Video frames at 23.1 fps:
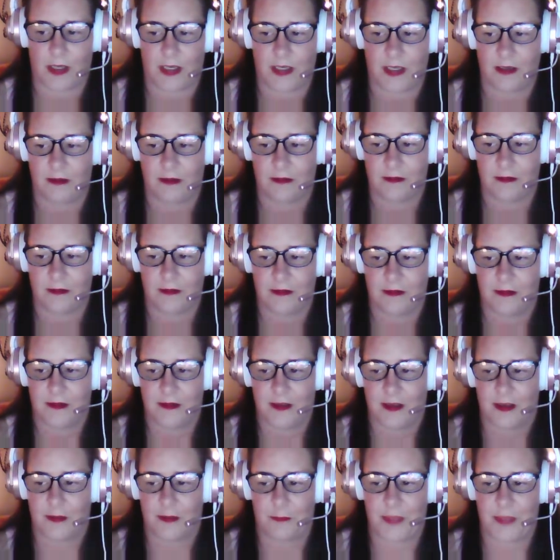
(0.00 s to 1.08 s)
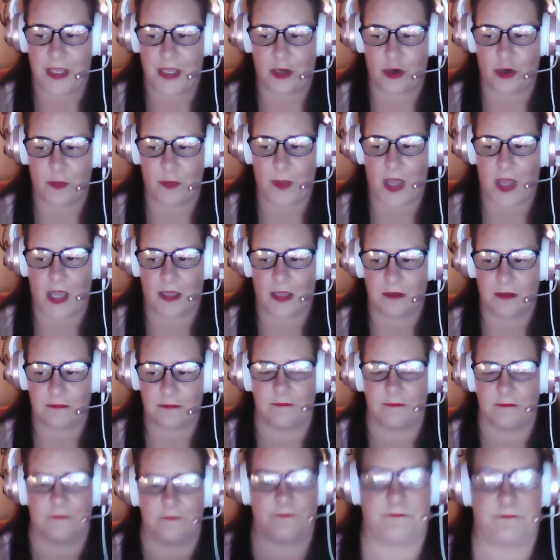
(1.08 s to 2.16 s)
Okay. Big group
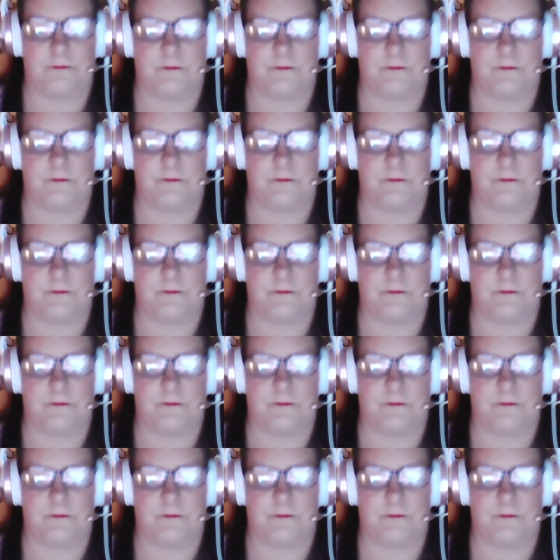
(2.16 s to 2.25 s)
hug.